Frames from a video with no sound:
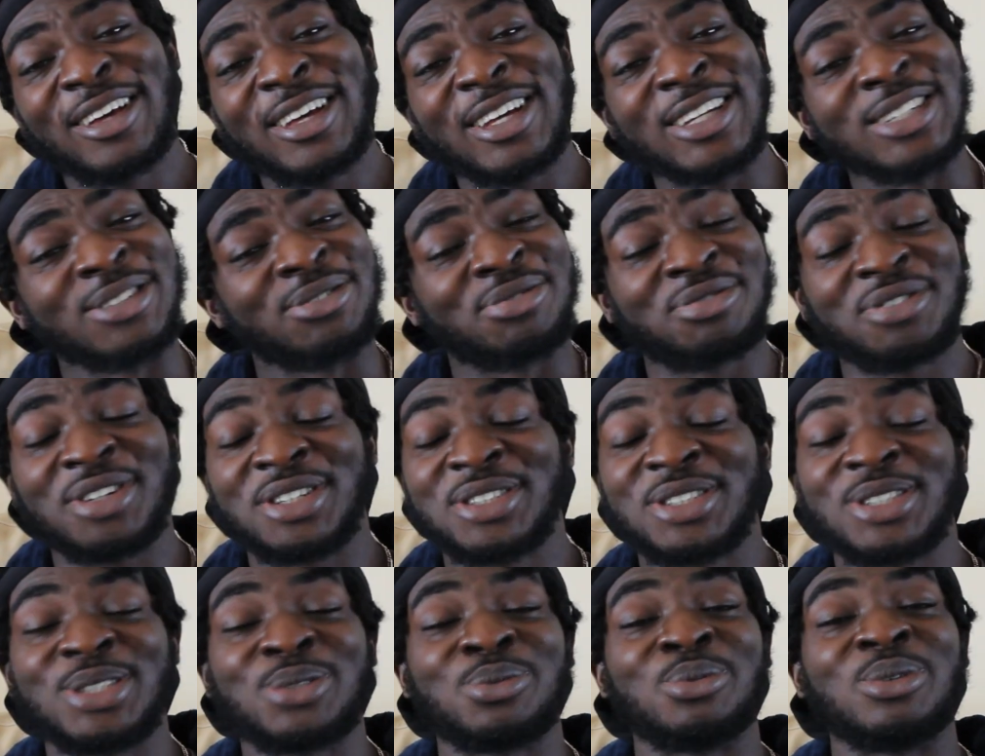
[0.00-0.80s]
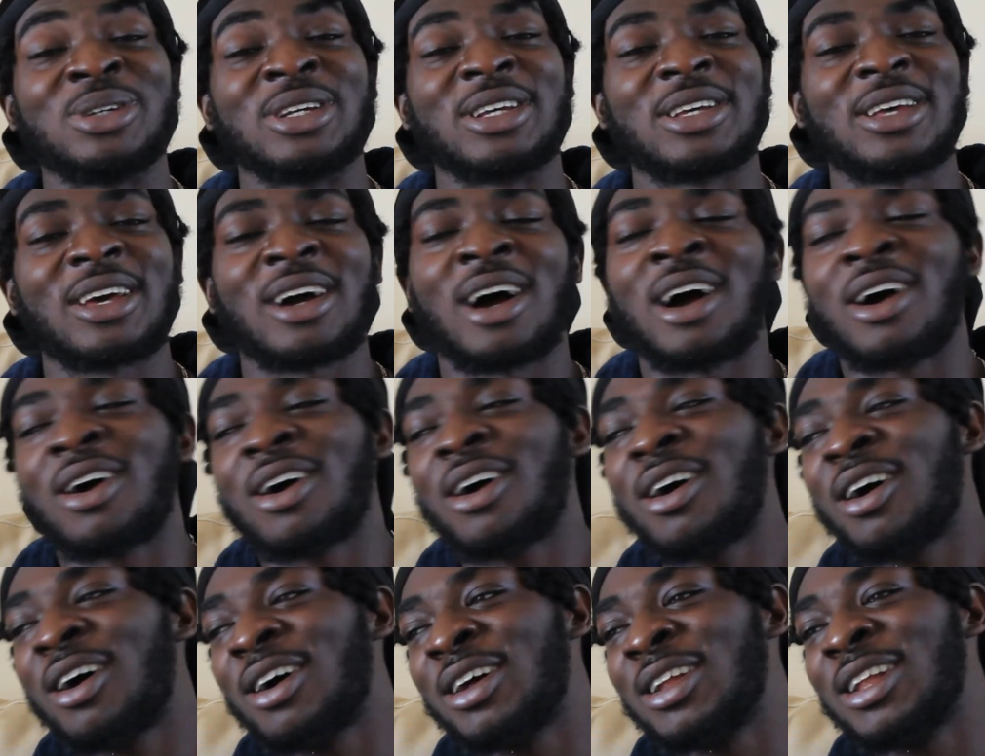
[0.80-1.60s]
It's freshers week. I
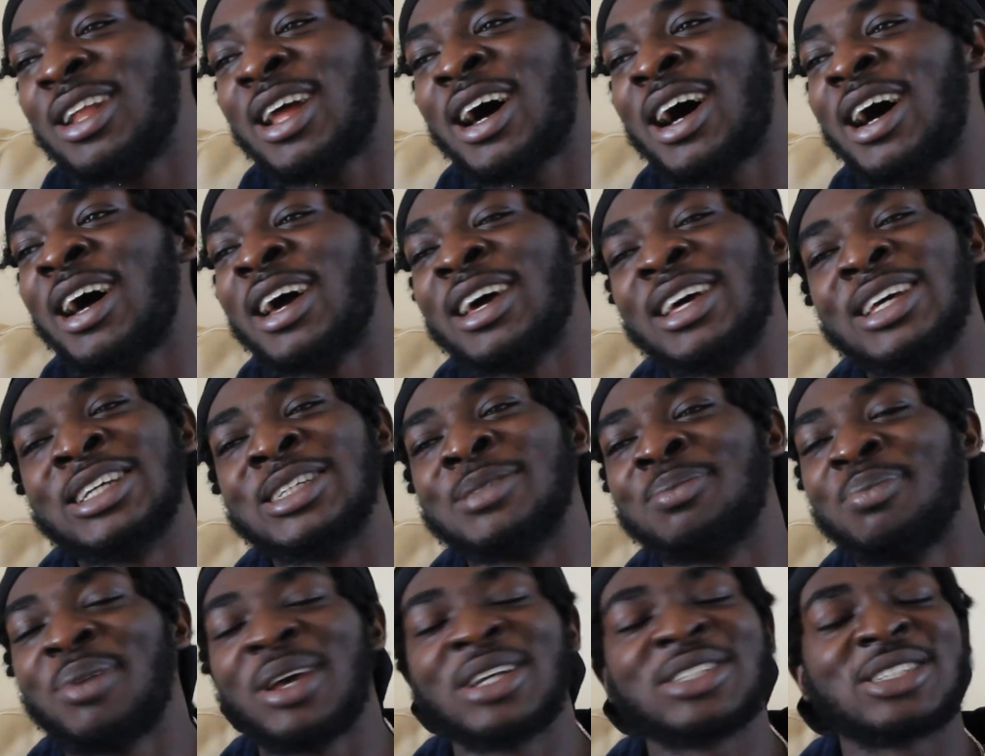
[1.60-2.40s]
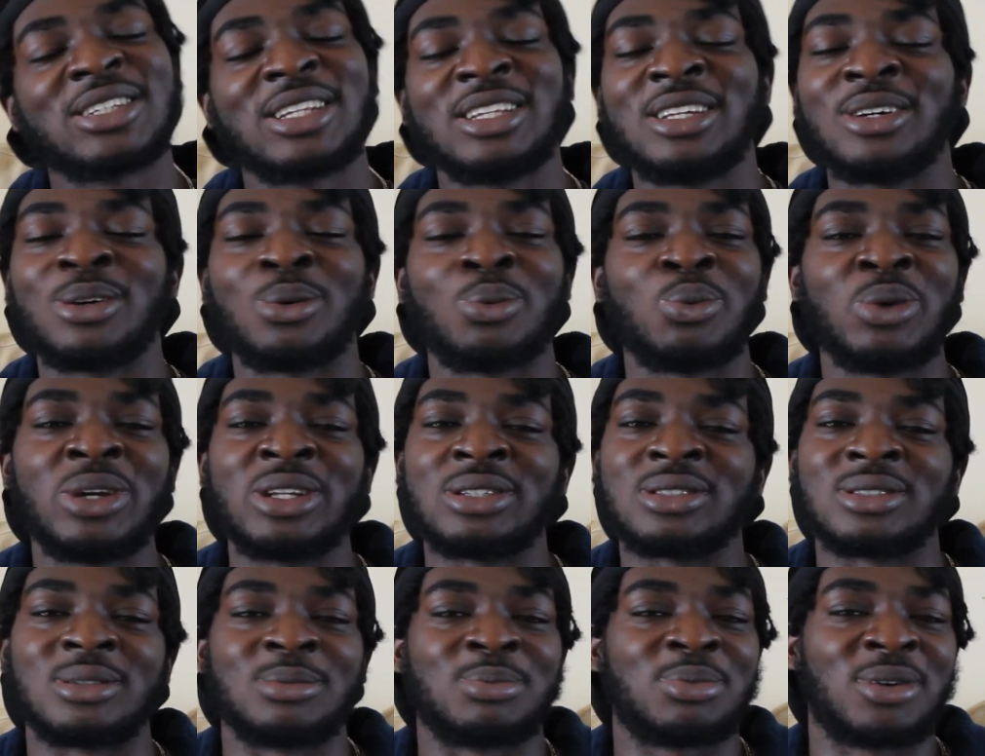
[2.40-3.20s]
can't lie. It's basically a
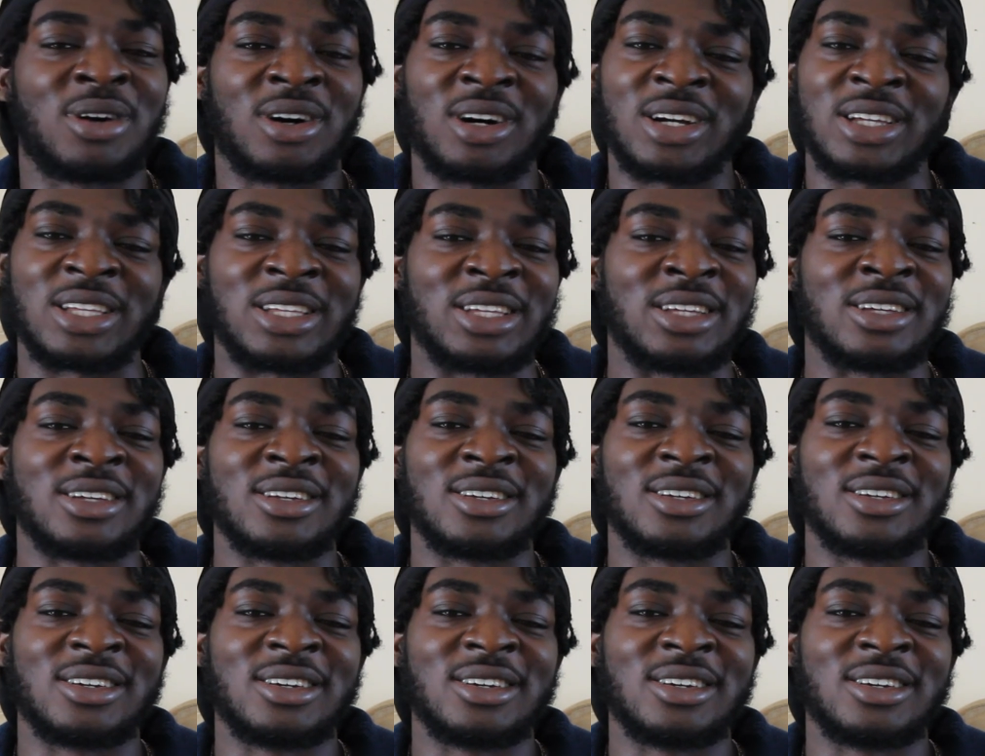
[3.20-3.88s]
week to party.